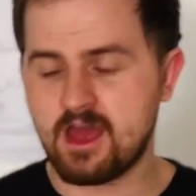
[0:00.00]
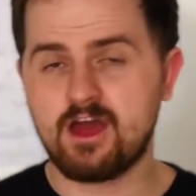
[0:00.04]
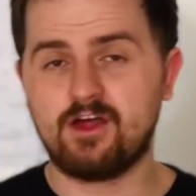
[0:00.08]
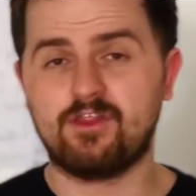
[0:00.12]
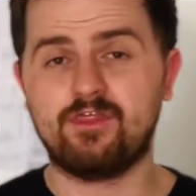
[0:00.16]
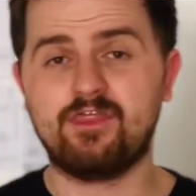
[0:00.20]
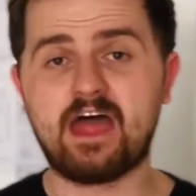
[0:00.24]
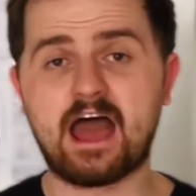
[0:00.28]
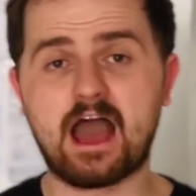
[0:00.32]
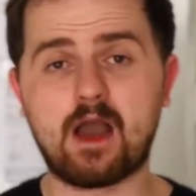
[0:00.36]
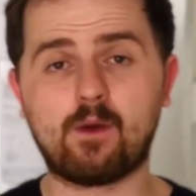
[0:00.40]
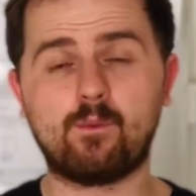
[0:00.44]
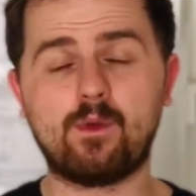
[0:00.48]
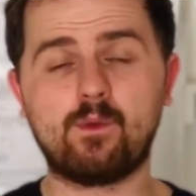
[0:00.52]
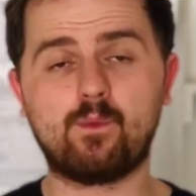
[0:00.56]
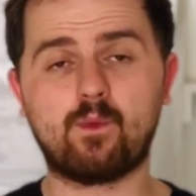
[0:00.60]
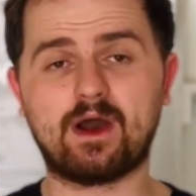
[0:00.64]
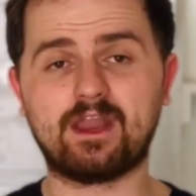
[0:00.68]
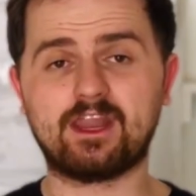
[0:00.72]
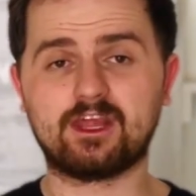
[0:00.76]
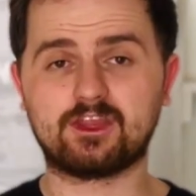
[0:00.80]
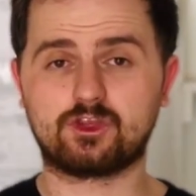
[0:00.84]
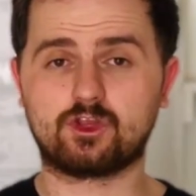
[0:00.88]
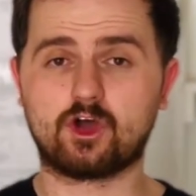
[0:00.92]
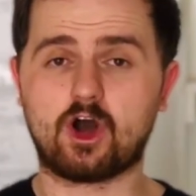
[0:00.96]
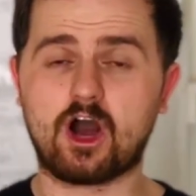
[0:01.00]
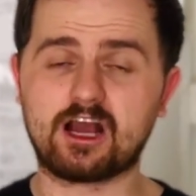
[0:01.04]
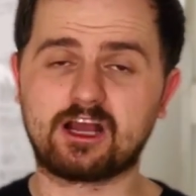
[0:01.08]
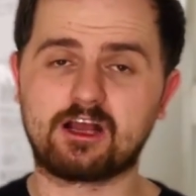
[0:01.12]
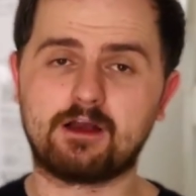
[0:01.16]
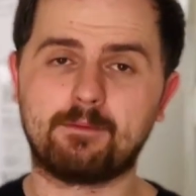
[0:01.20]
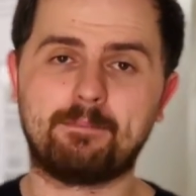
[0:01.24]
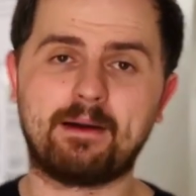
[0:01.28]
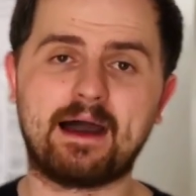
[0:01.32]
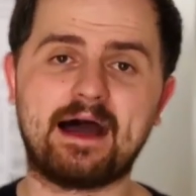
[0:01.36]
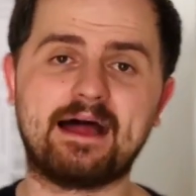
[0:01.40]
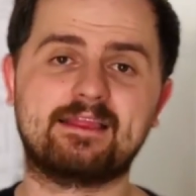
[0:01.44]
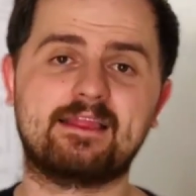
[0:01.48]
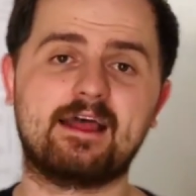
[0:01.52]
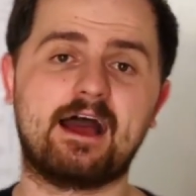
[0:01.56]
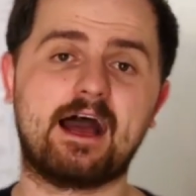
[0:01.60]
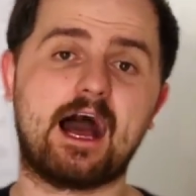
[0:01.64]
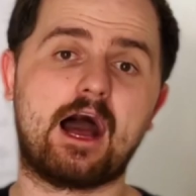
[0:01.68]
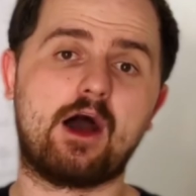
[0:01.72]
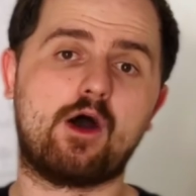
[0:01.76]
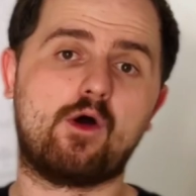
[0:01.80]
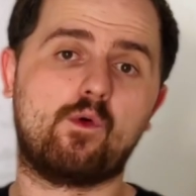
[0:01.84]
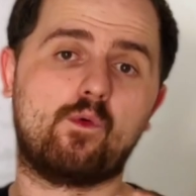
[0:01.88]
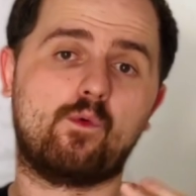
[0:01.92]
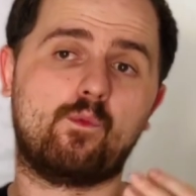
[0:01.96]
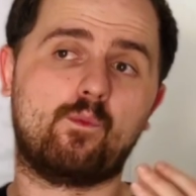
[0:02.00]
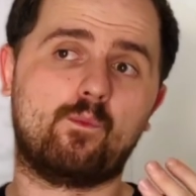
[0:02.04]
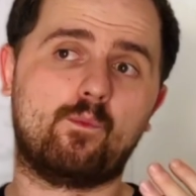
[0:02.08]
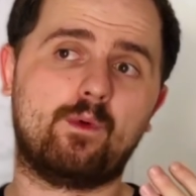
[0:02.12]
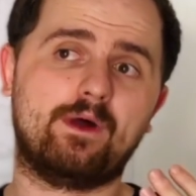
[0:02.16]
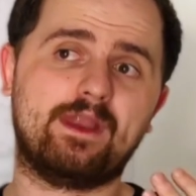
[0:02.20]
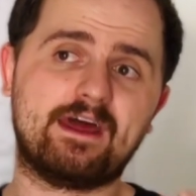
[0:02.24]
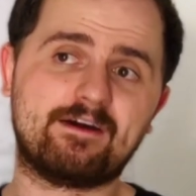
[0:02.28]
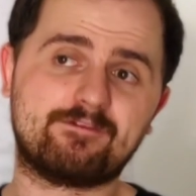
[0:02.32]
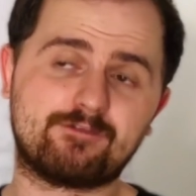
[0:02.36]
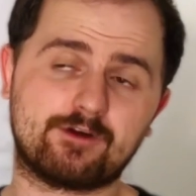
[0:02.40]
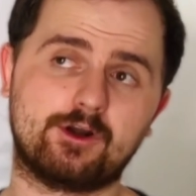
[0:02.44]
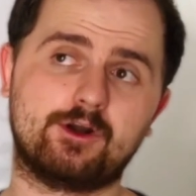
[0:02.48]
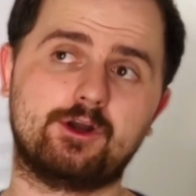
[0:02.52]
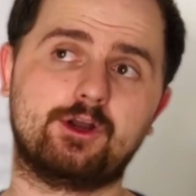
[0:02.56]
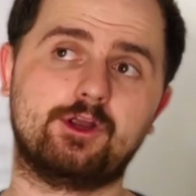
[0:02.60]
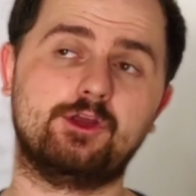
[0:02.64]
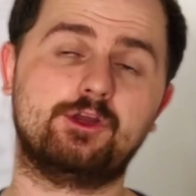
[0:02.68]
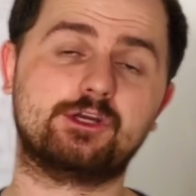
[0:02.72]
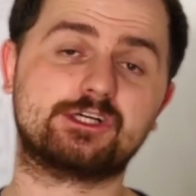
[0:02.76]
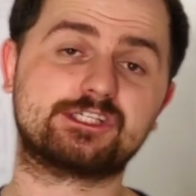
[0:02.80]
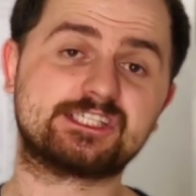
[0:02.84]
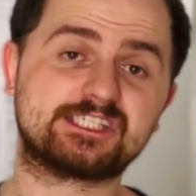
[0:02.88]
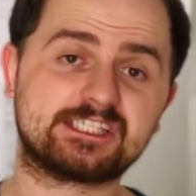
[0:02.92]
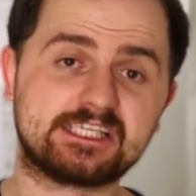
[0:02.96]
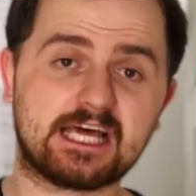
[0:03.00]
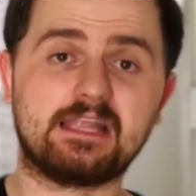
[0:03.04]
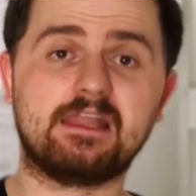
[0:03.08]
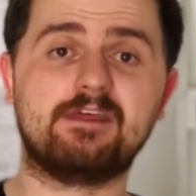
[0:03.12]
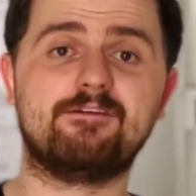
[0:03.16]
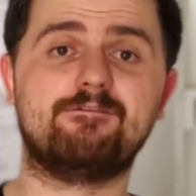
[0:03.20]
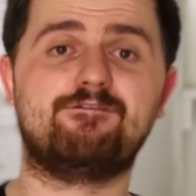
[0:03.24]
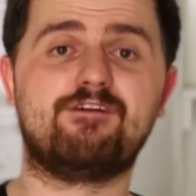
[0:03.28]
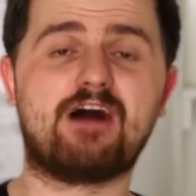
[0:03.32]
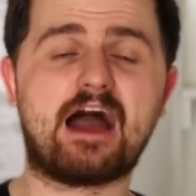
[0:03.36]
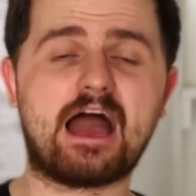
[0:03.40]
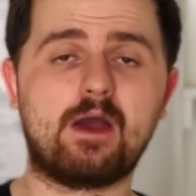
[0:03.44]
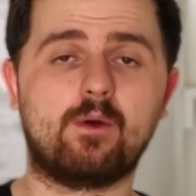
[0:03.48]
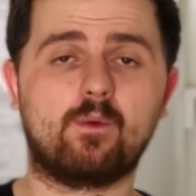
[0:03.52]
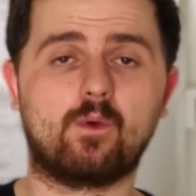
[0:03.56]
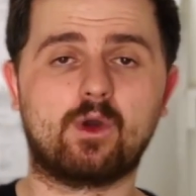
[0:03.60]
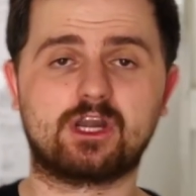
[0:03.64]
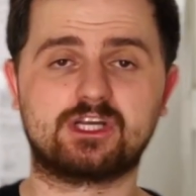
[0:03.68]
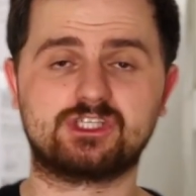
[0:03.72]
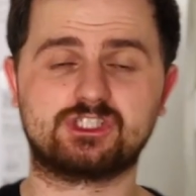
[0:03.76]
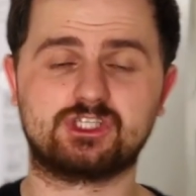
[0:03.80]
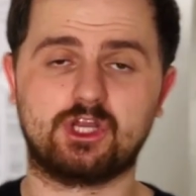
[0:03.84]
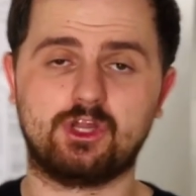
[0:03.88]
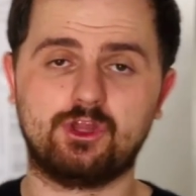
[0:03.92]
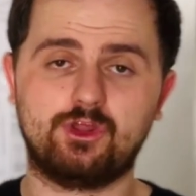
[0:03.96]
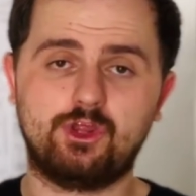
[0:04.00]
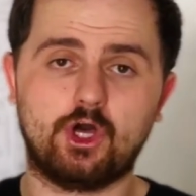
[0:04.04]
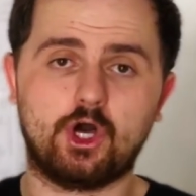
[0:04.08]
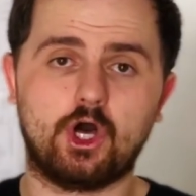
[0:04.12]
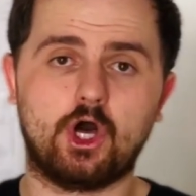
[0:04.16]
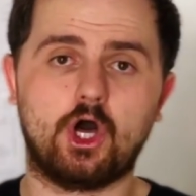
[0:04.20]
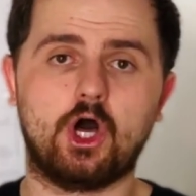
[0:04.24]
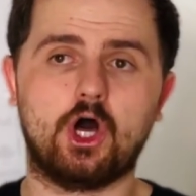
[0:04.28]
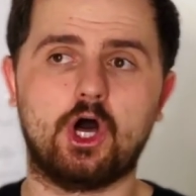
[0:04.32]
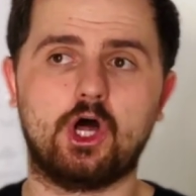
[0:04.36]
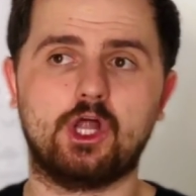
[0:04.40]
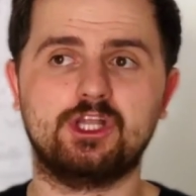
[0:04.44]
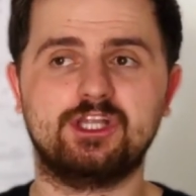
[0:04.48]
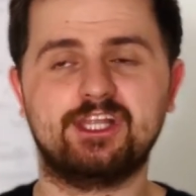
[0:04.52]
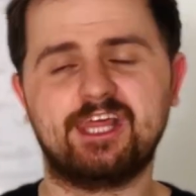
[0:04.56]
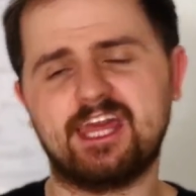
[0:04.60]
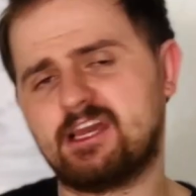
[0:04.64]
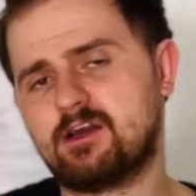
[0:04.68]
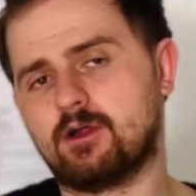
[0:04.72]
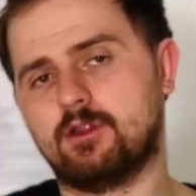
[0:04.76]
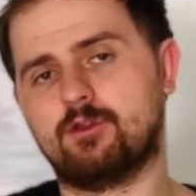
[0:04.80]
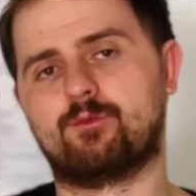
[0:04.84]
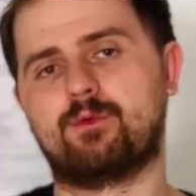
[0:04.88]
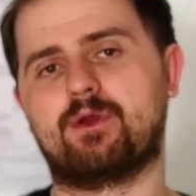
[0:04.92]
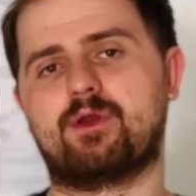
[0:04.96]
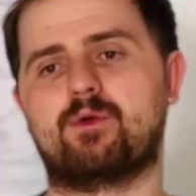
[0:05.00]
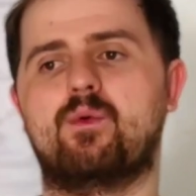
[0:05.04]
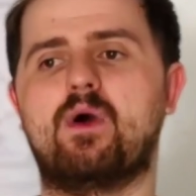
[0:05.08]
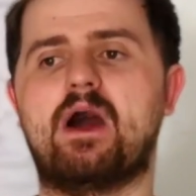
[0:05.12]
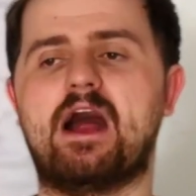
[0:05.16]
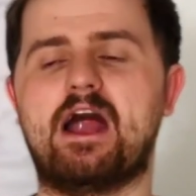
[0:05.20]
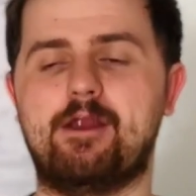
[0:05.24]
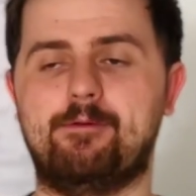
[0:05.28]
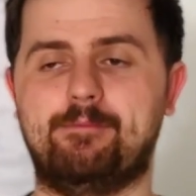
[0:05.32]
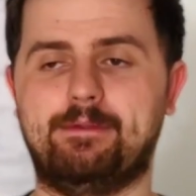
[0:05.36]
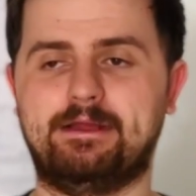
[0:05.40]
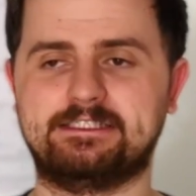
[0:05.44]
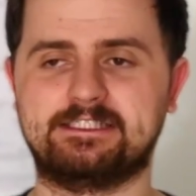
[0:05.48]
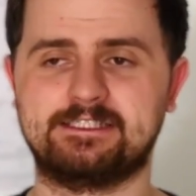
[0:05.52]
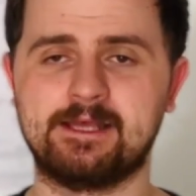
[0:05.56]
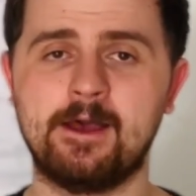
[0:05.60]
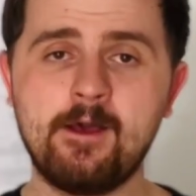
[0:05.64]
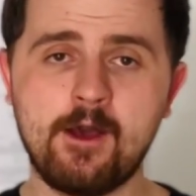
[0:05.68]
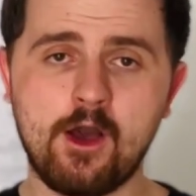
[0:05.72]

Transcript: Now we want to talk about whenever you're selling fireworks, the legal requirements.